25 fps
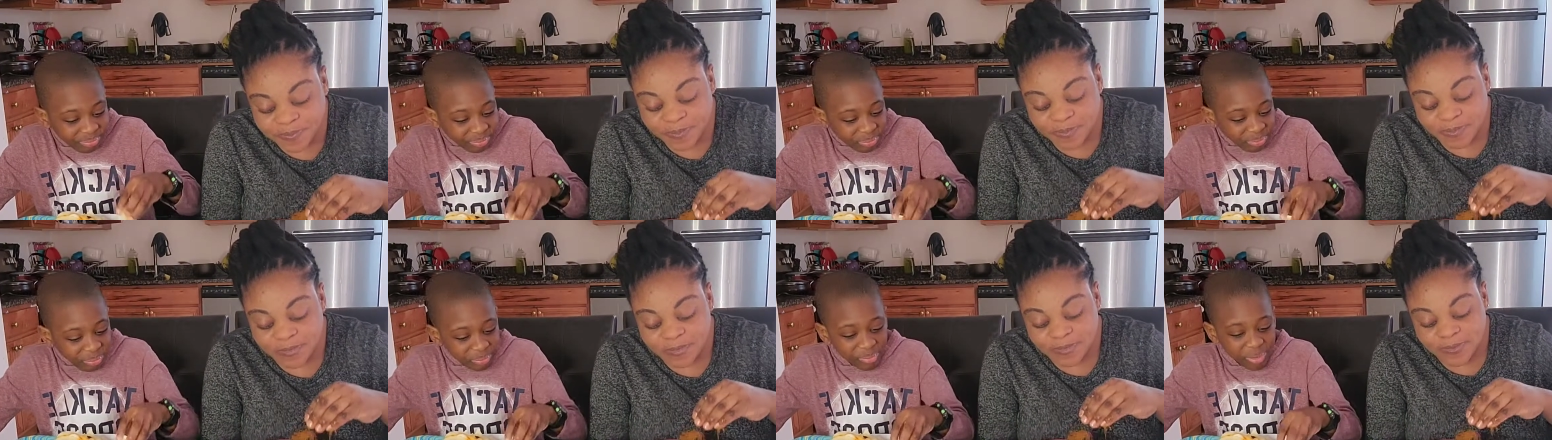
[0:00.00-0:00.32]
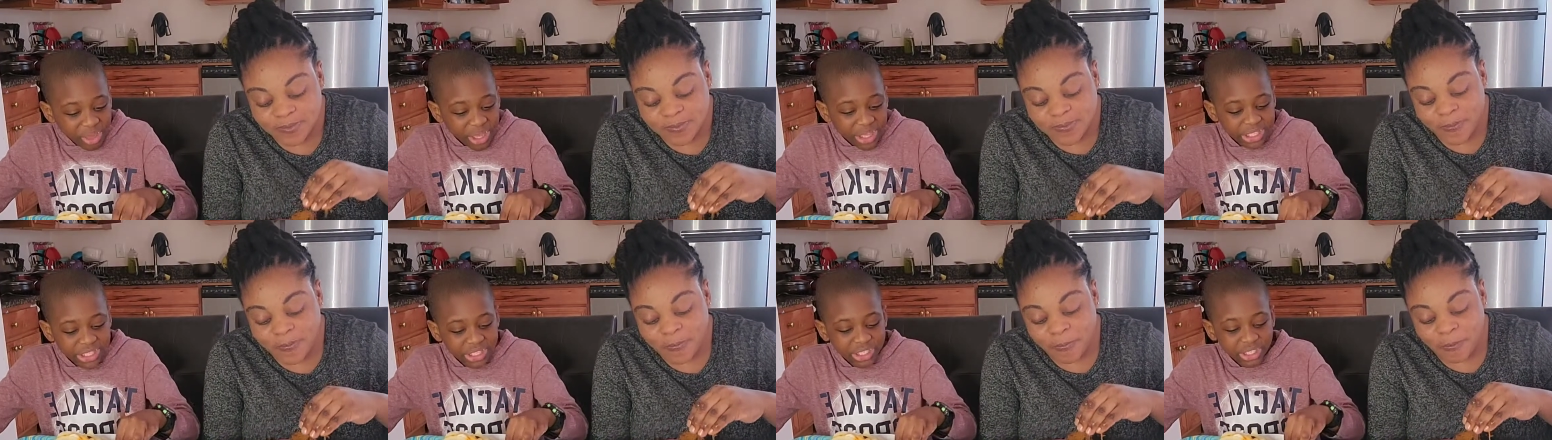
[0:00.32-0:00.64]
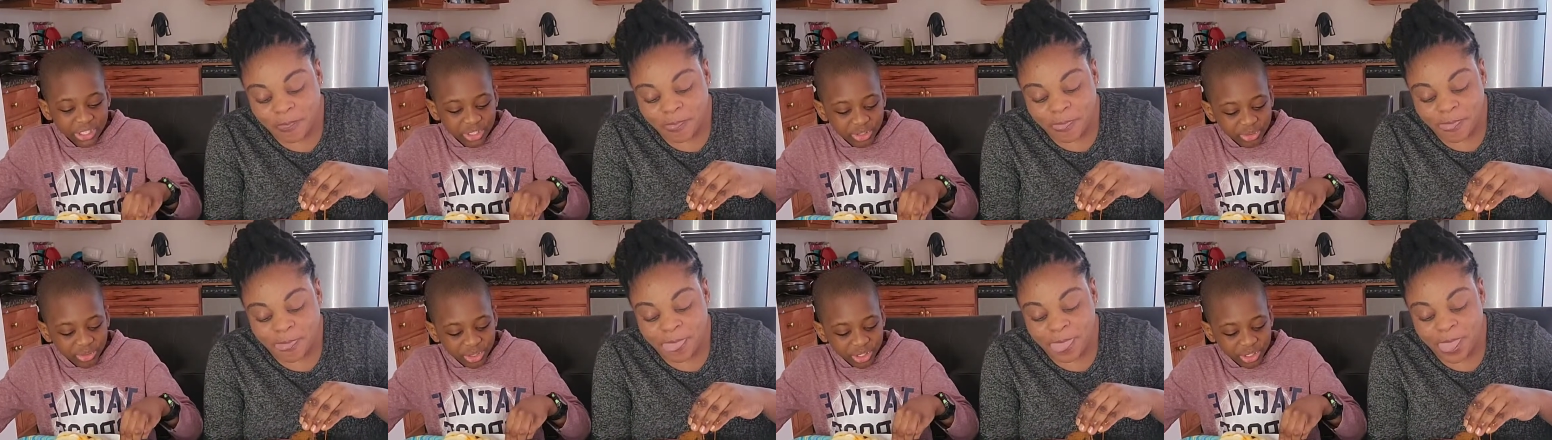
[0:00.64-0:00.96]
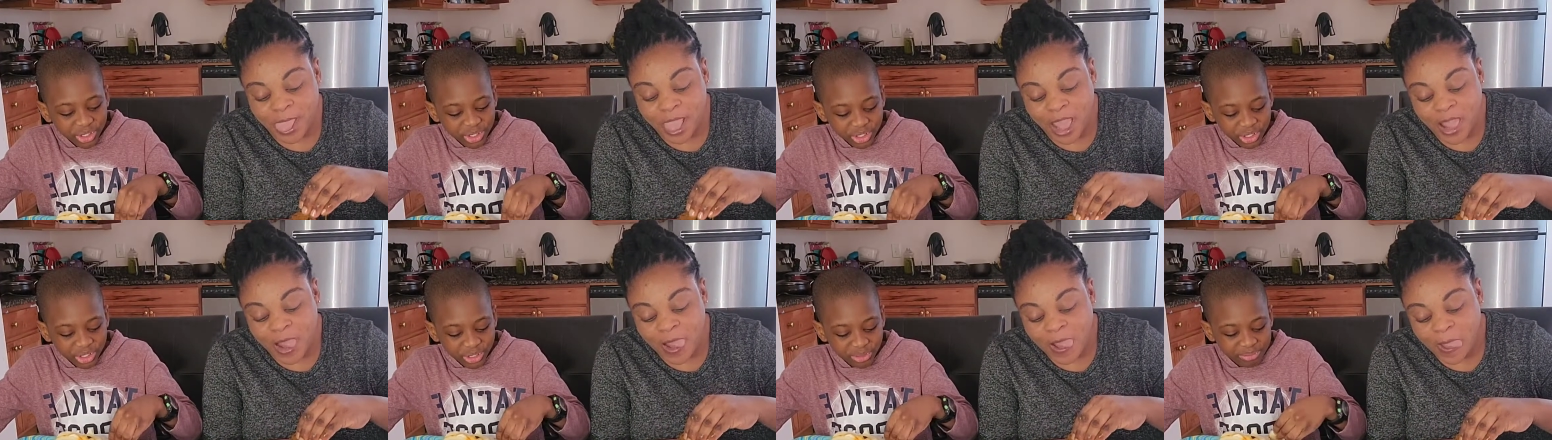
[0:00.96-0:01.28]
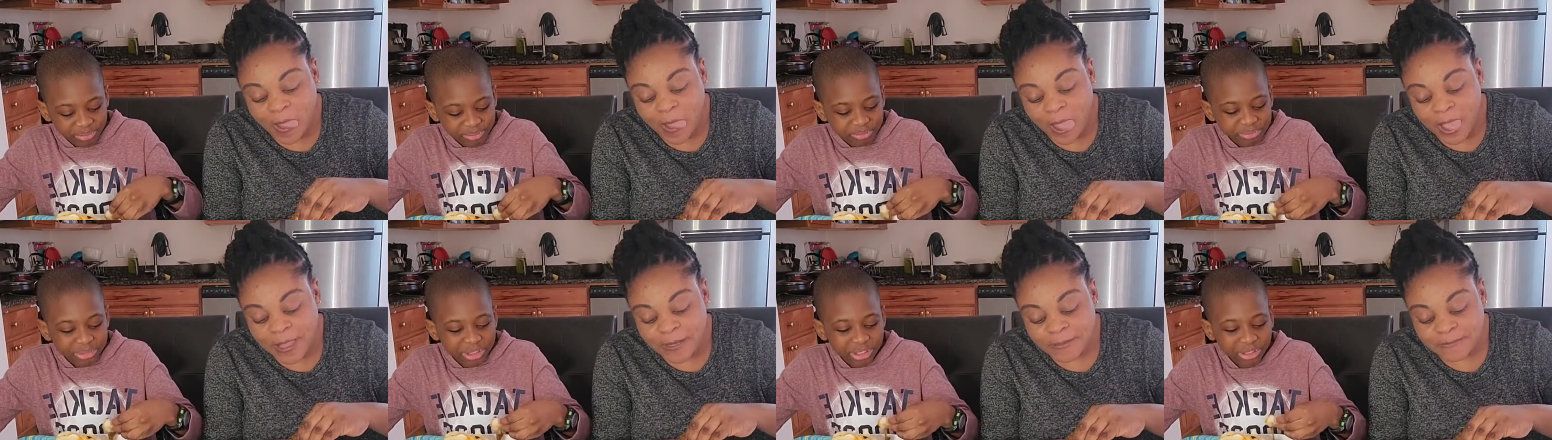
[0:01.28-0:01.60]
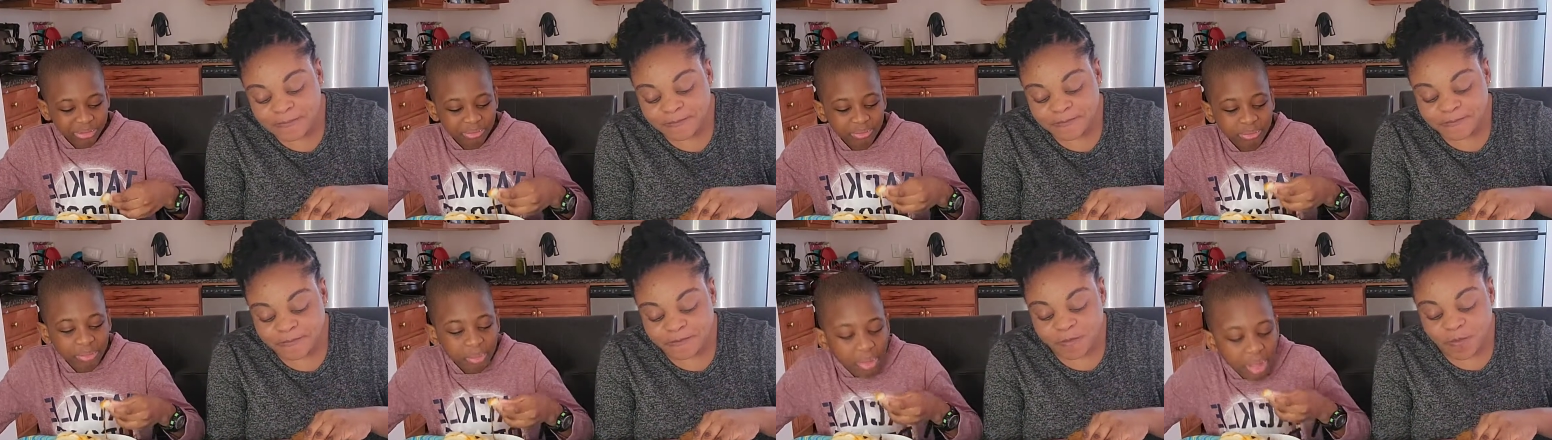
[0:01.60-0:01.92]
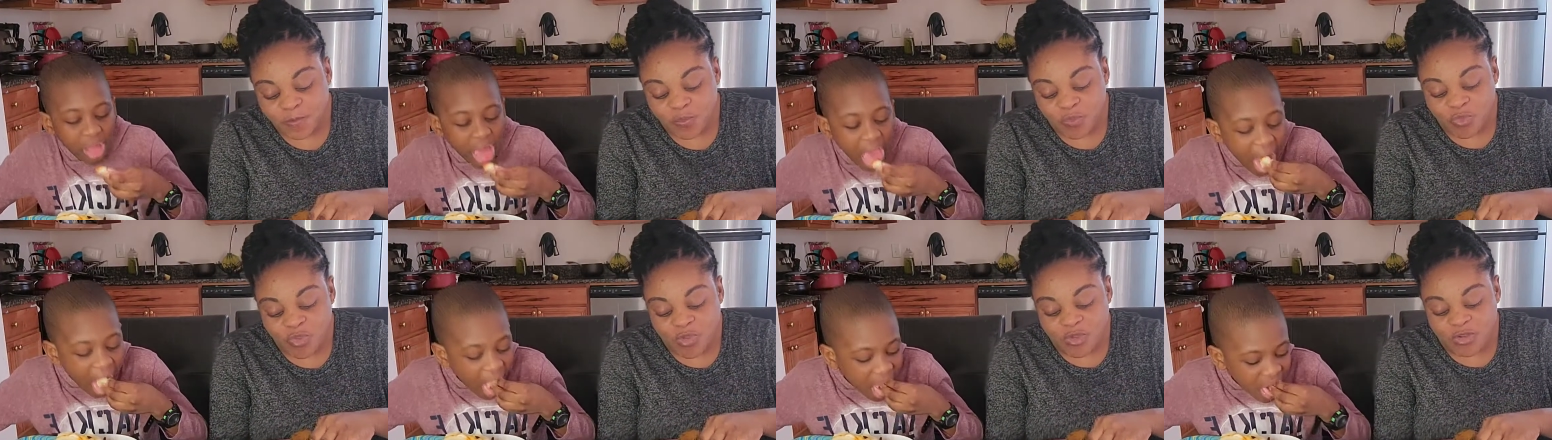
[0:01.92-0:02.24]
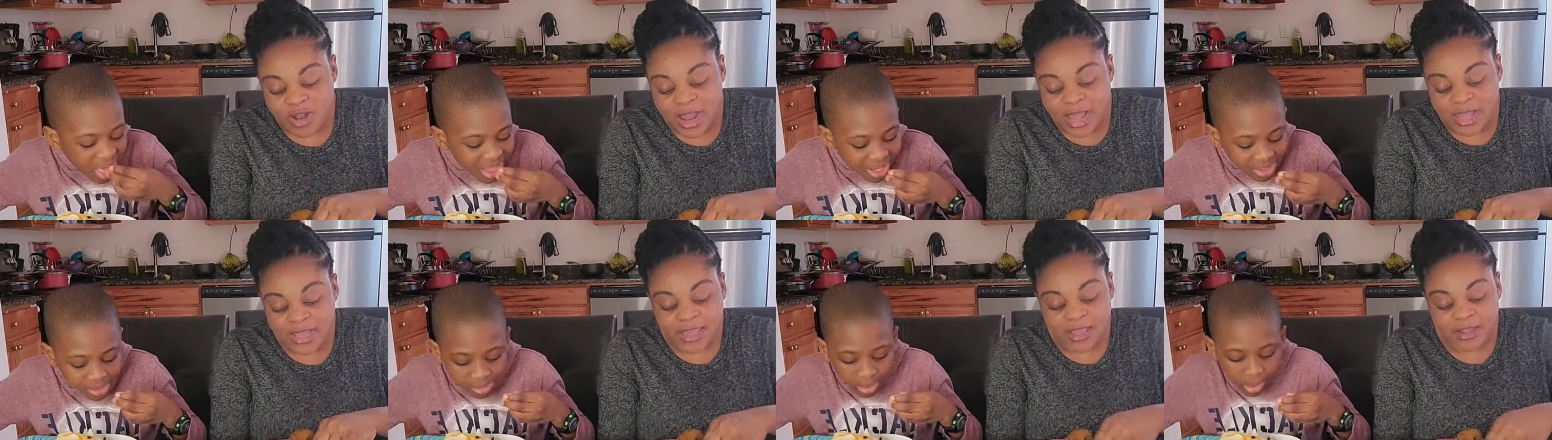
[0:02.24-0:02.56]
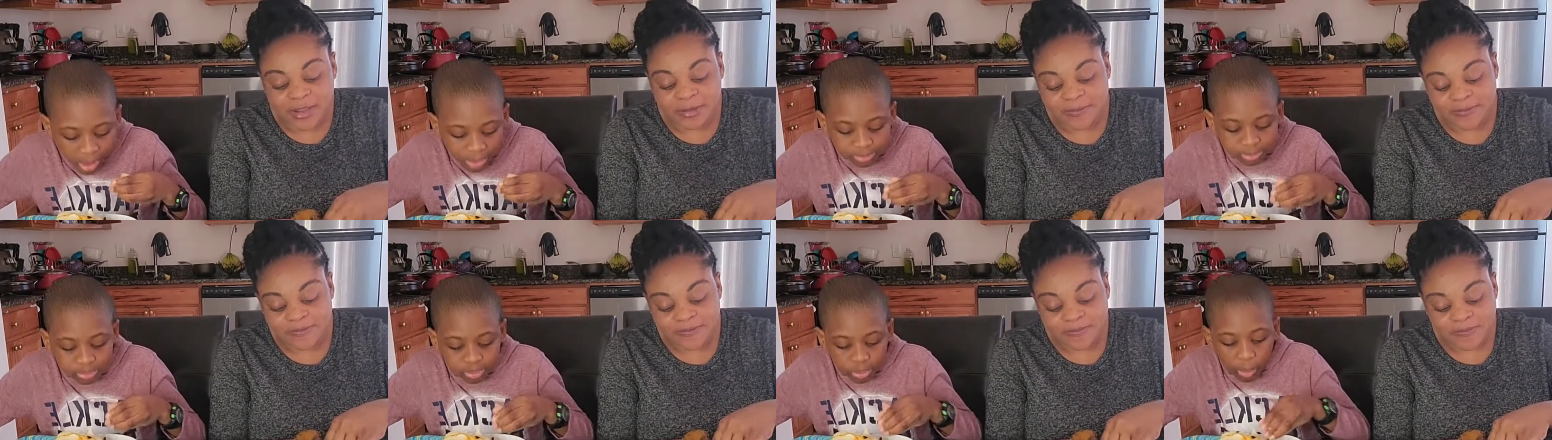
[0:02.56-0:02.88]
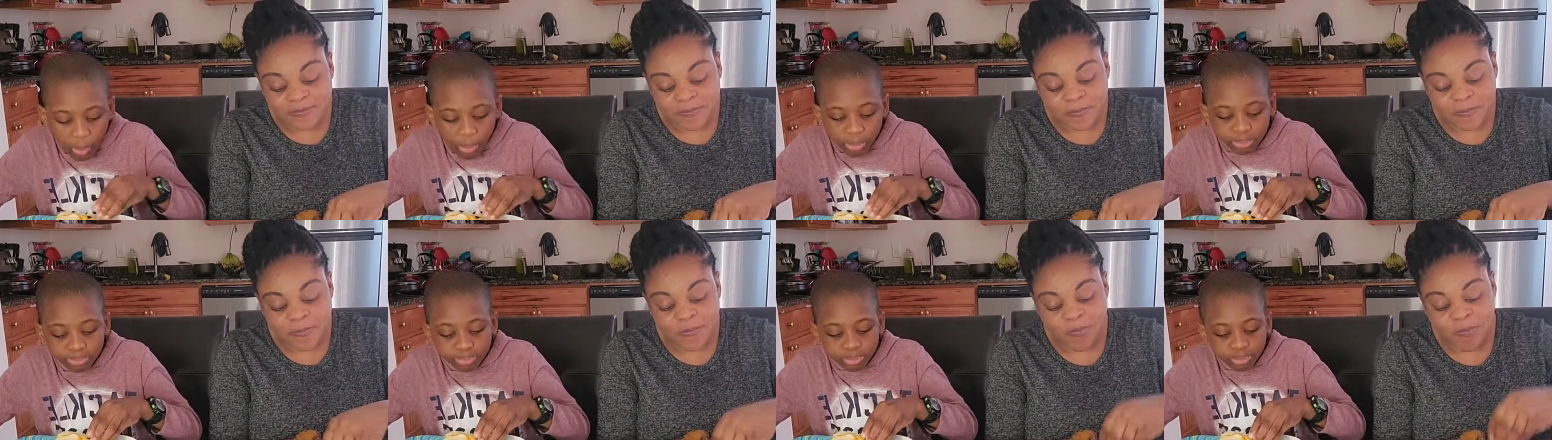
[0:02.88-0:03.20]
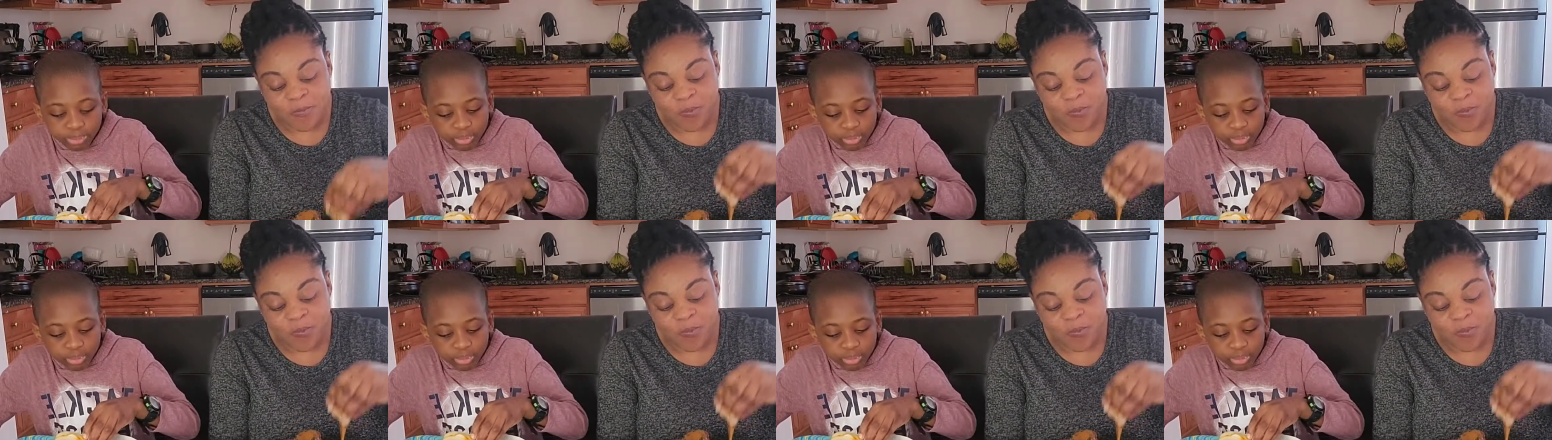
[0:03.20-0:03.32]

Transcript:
Speaker 1: thing it's really good. You like it? Mm -hmm.